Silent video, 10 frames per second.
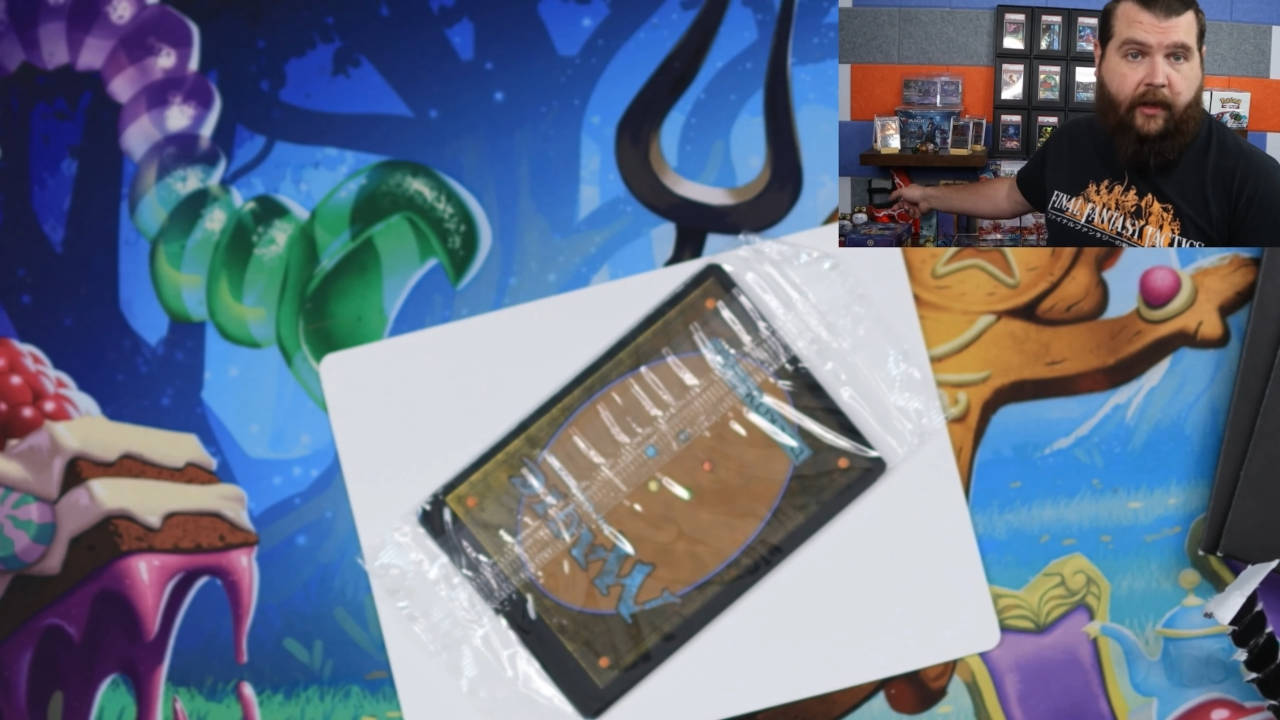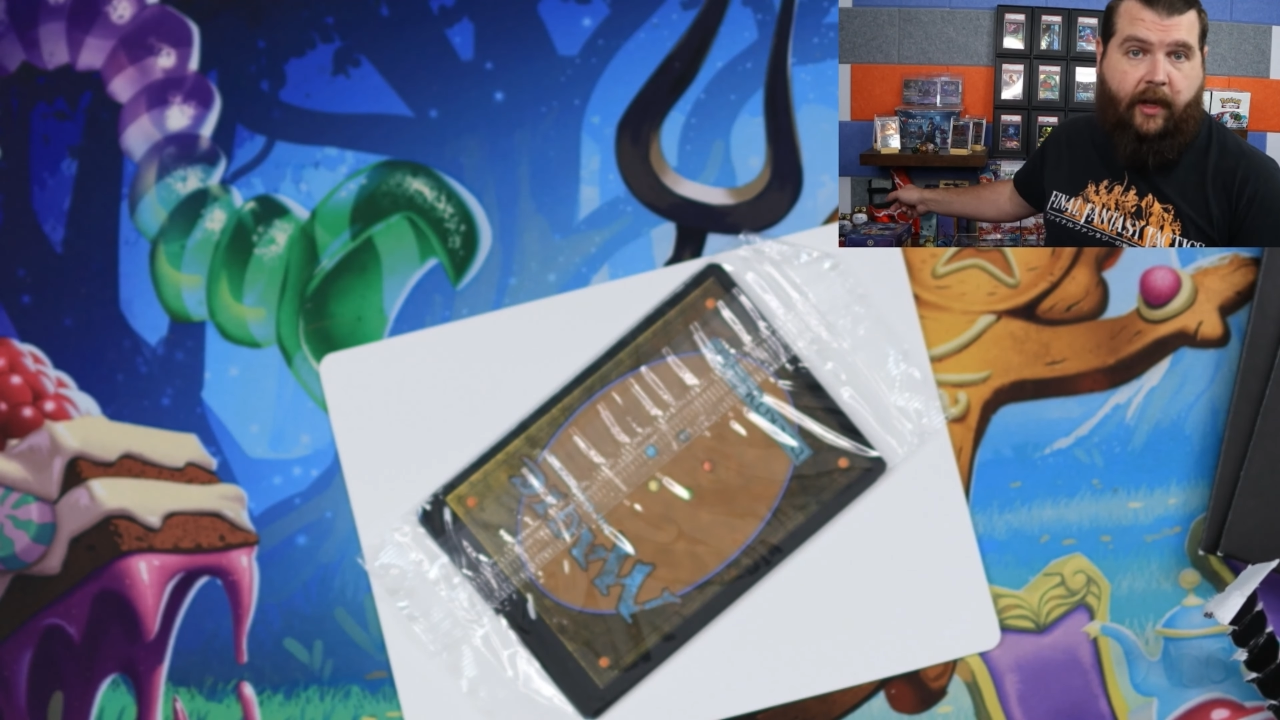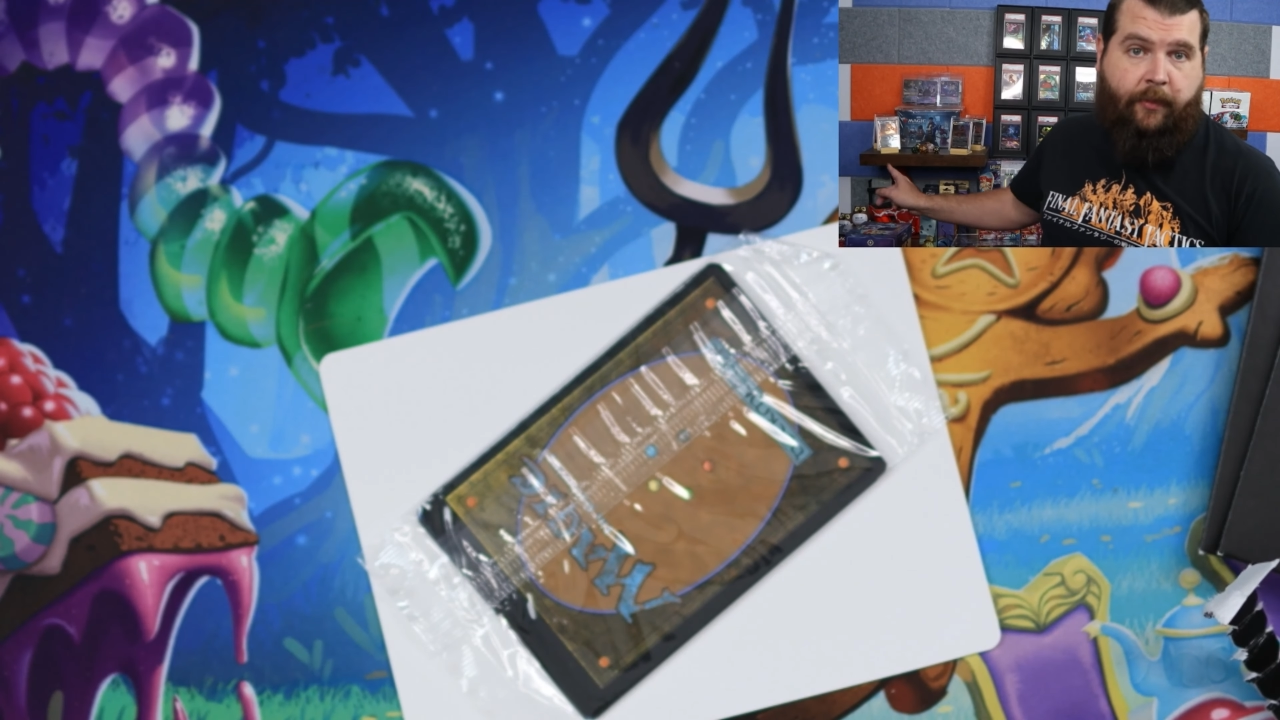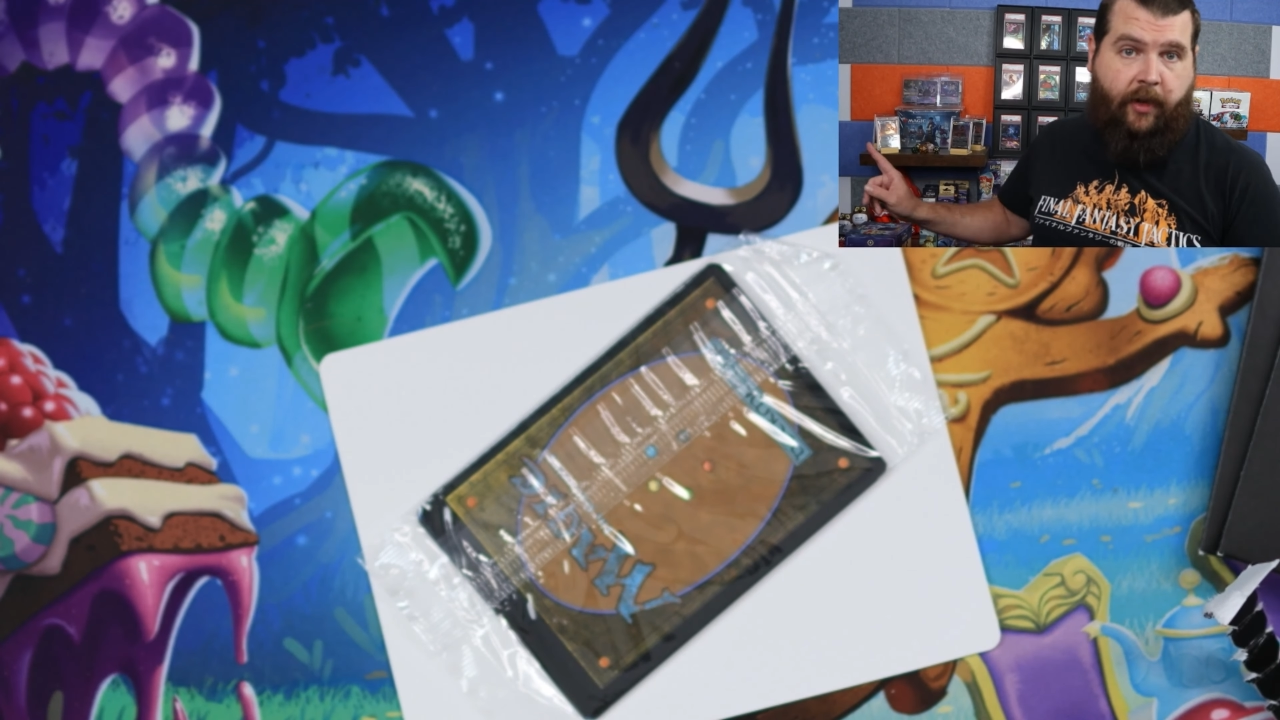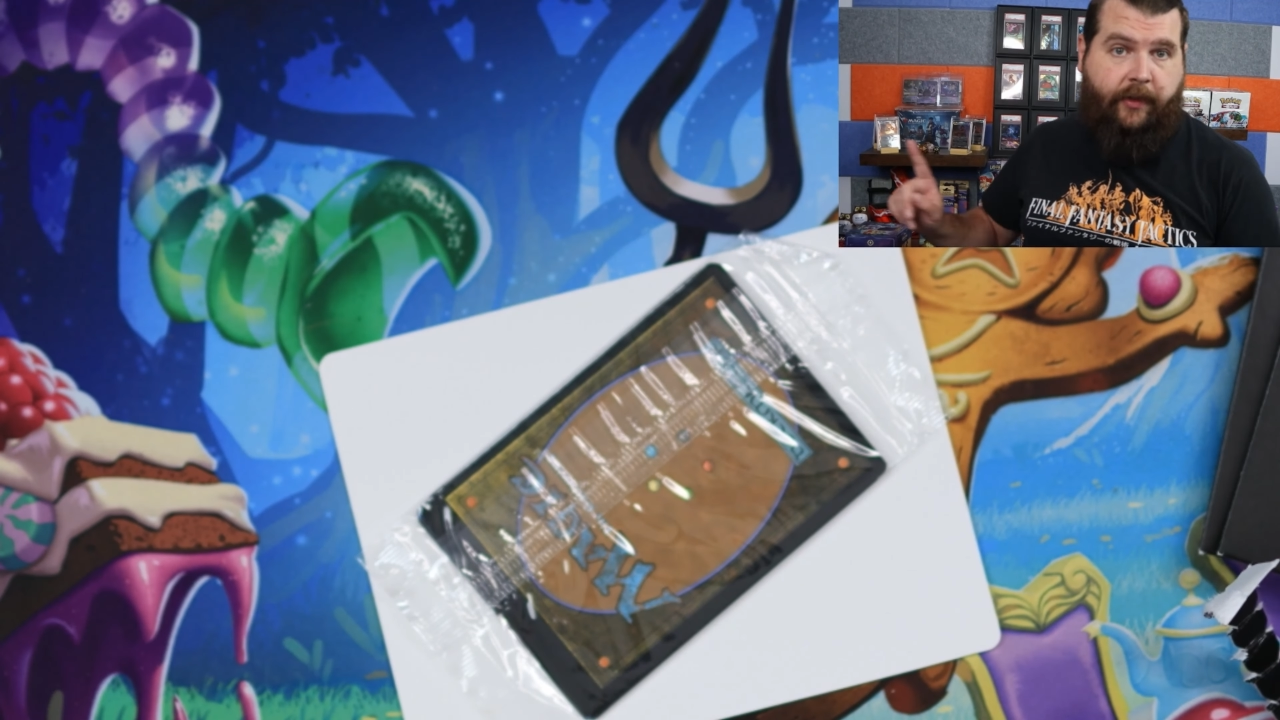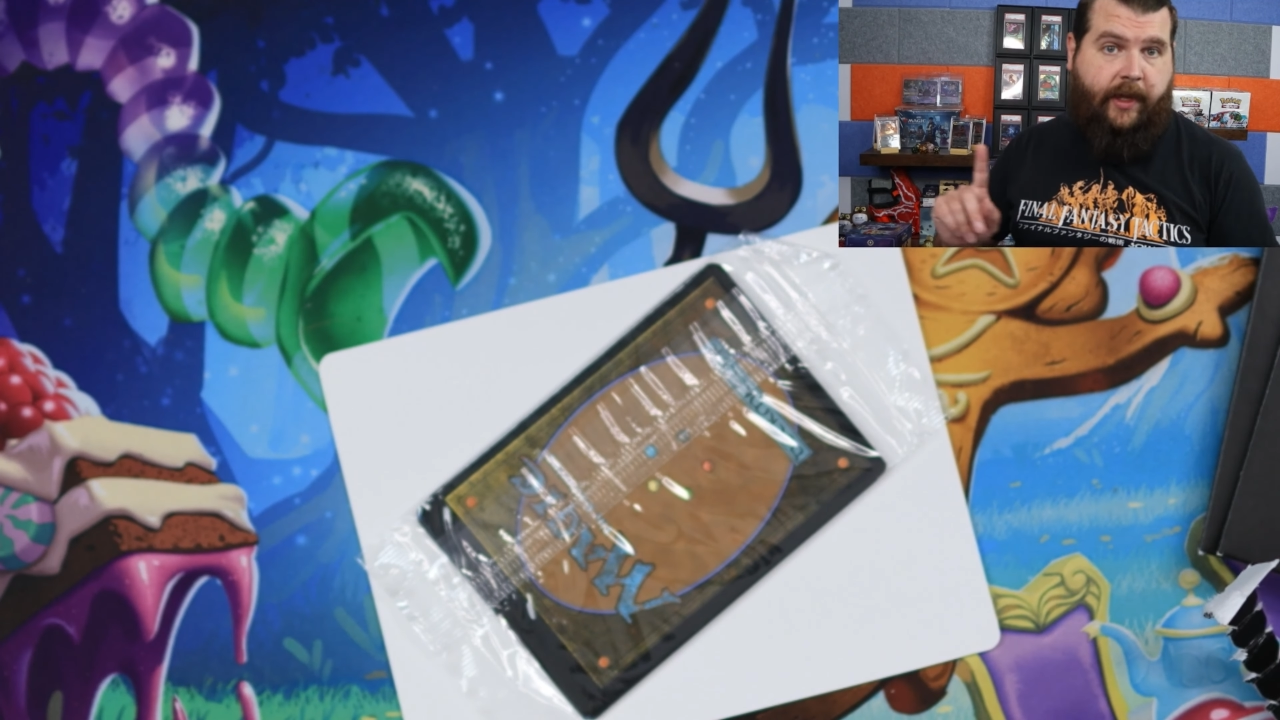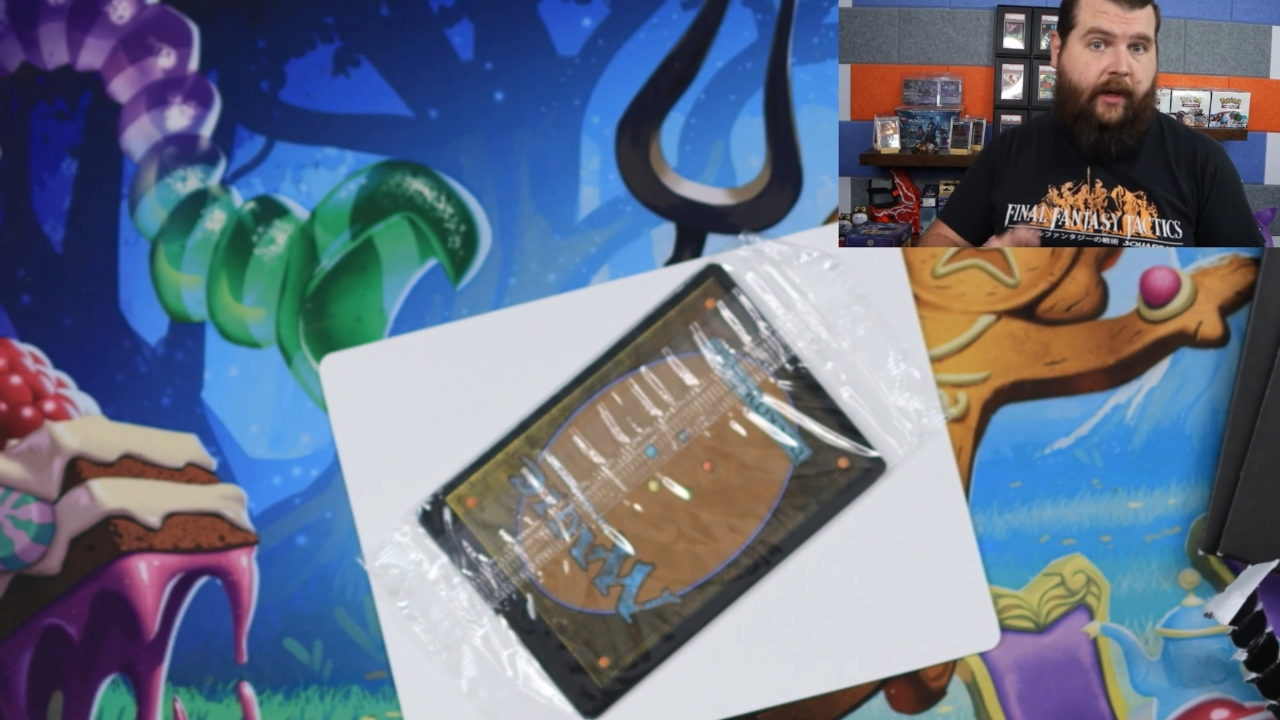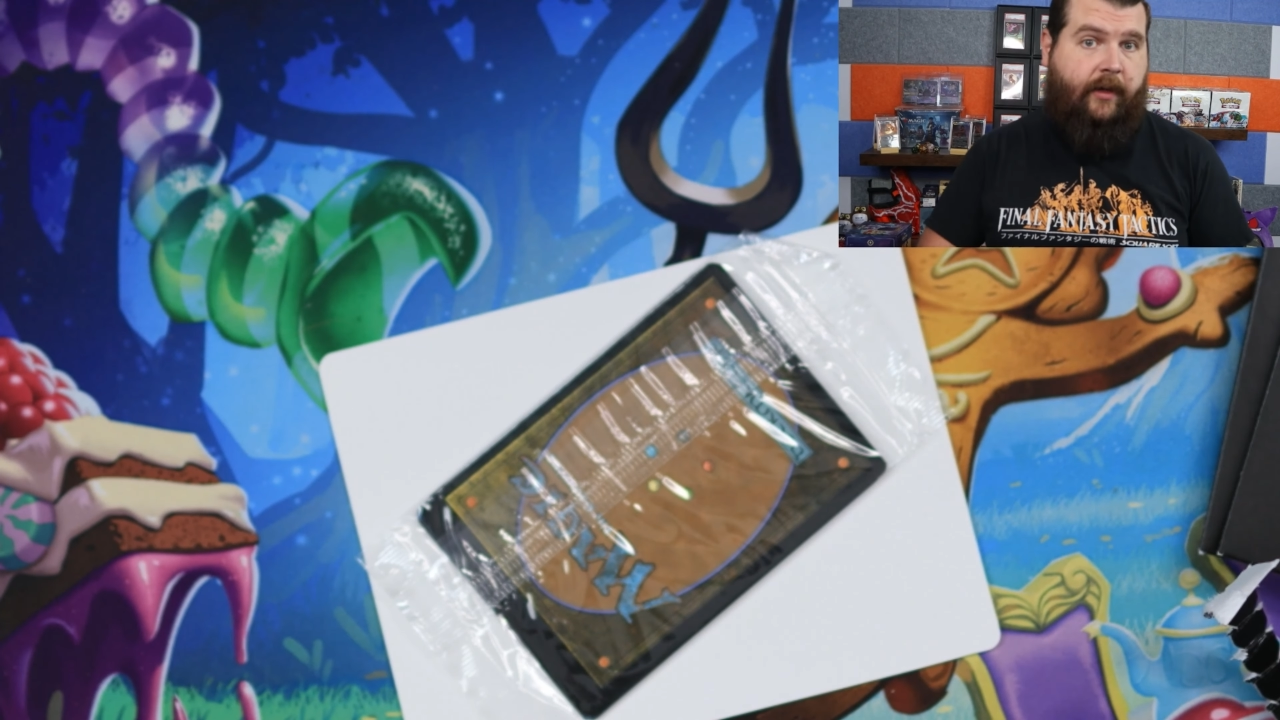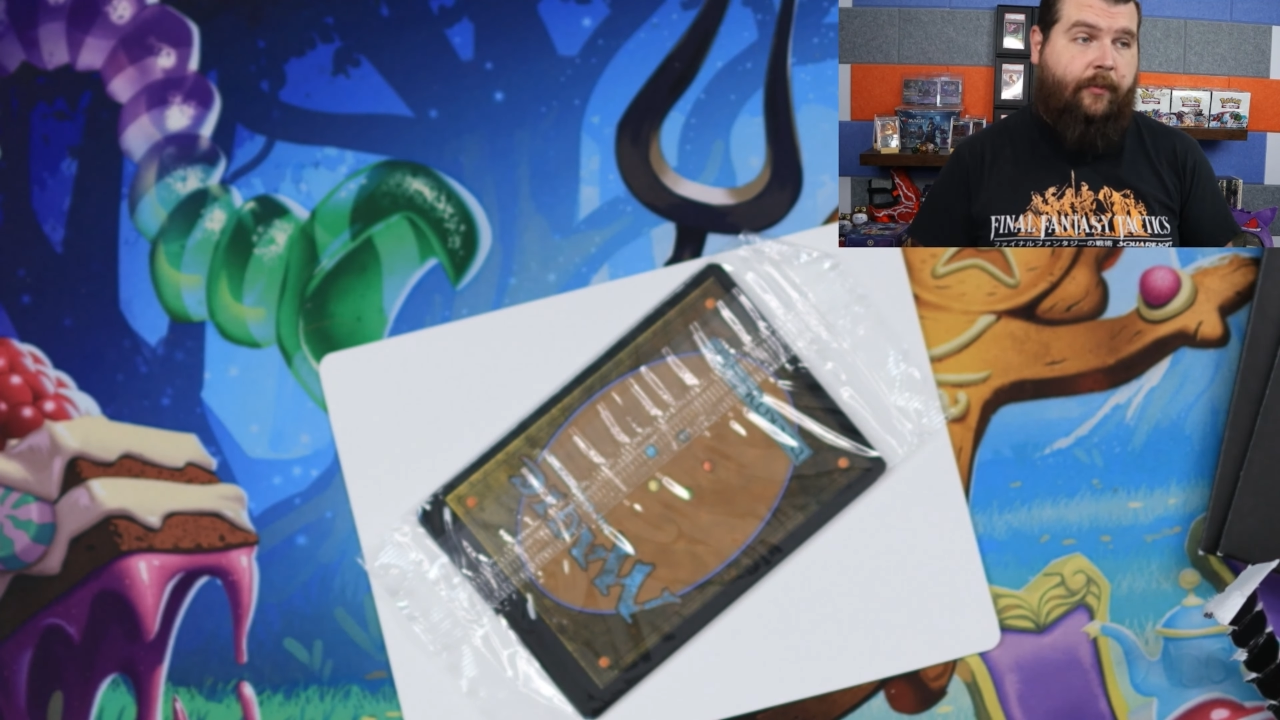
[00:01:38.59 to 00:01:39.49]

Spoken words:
I bought that,